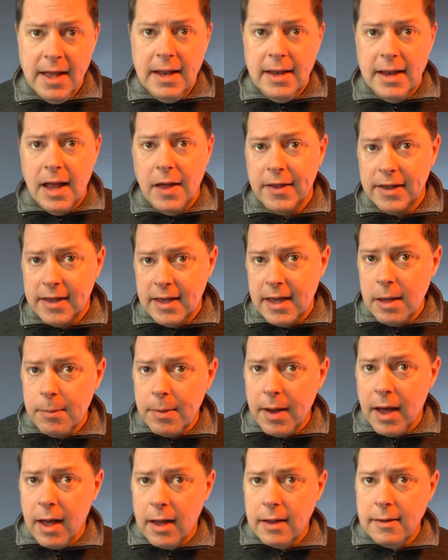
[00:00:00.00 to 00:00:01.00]
Now, the key
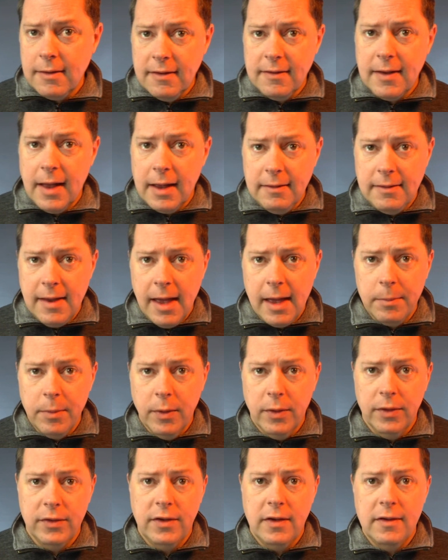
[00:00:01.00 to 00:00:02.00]
behind design
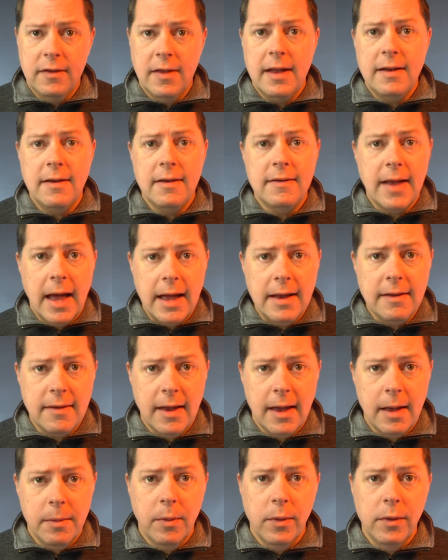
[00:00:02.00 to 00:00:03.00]
tables is that design
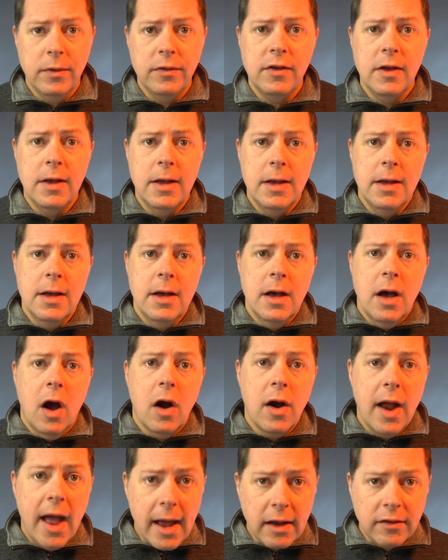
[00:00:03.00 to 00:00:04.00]
tables
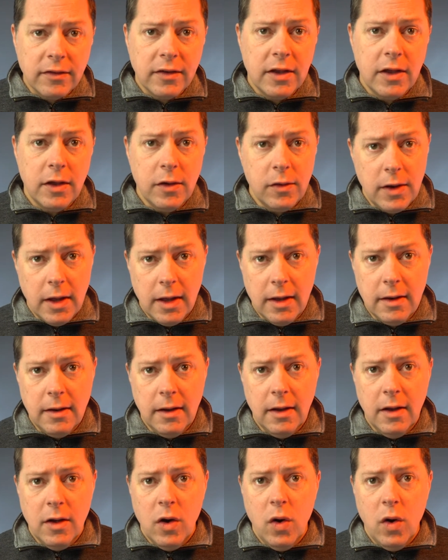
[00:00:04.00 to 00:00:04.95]
are executed,